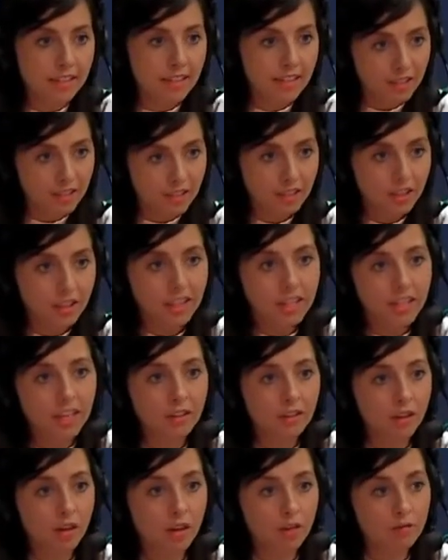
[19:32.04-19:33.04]
you're going to get
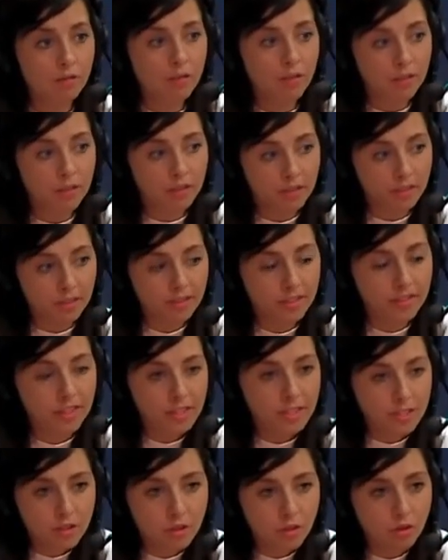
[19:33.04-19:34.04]
a lot further.
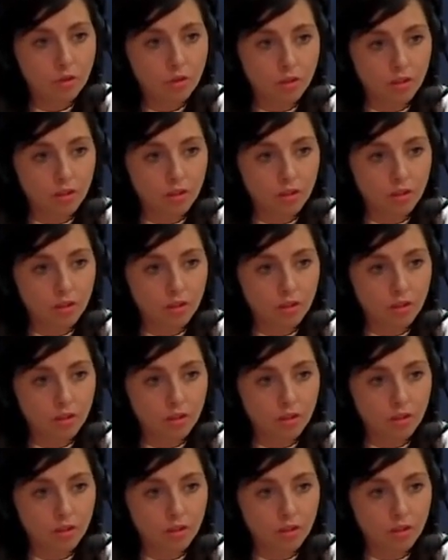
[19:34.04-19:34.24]
This is the whole